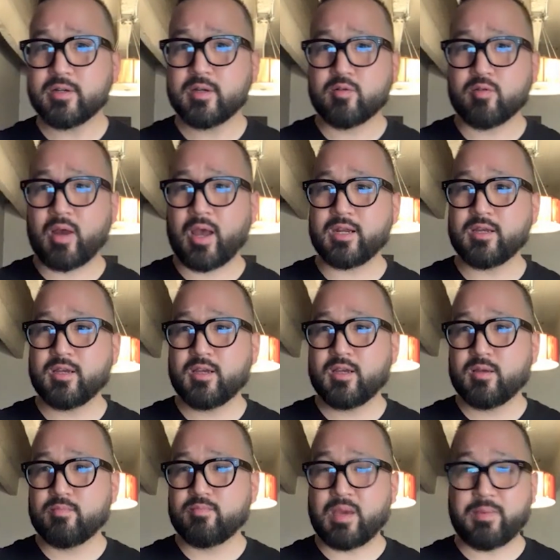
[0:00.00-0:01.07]
right?
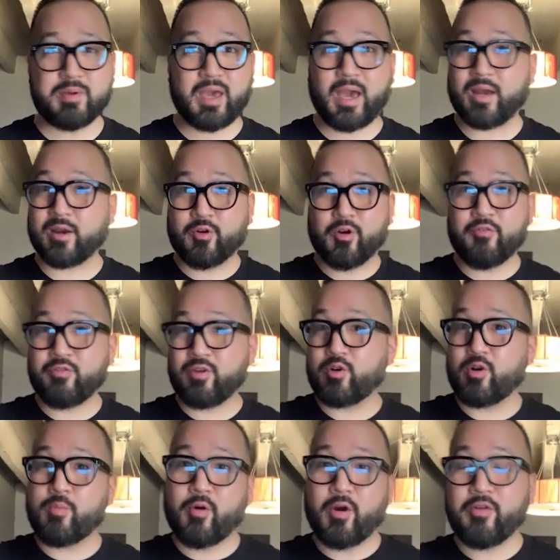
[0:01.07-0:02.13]
Maybe you had a girlfriend
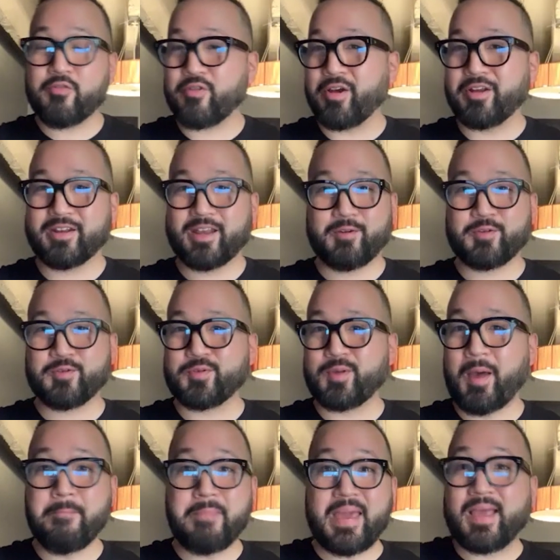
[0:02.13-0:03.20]
or a boyfriend that was
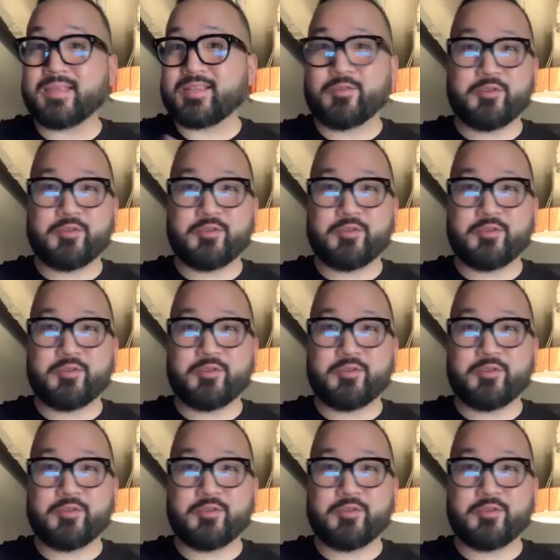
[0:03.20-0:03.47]
amazing,